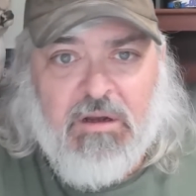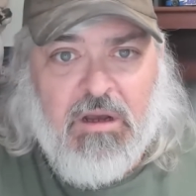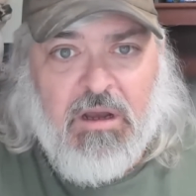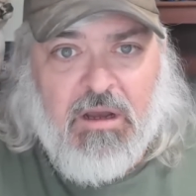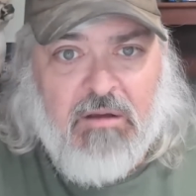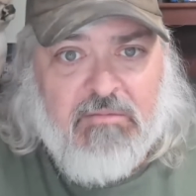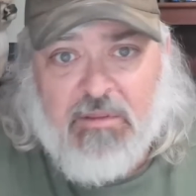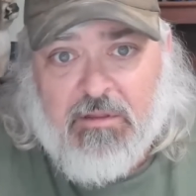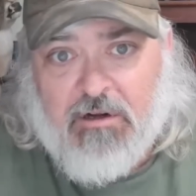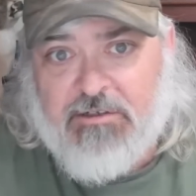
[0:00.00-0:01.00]
Uh,
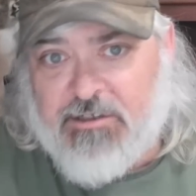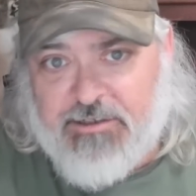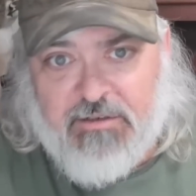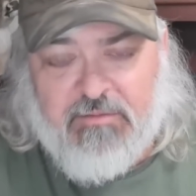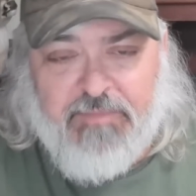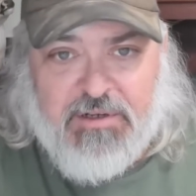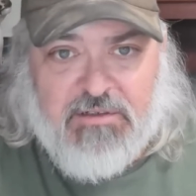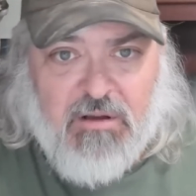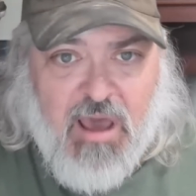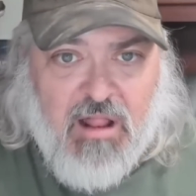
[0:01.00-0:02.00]
they're just shooting pistol
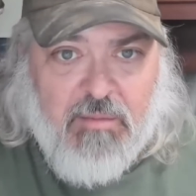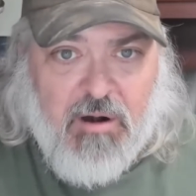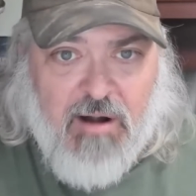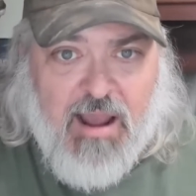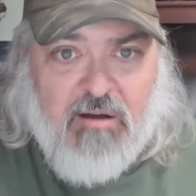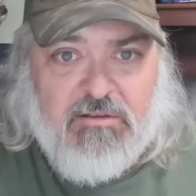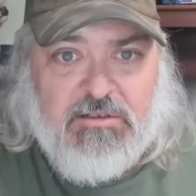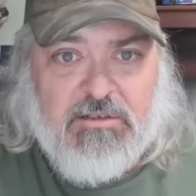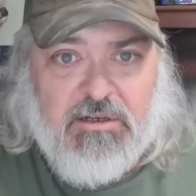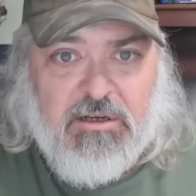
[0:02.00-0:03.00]
caliber rounds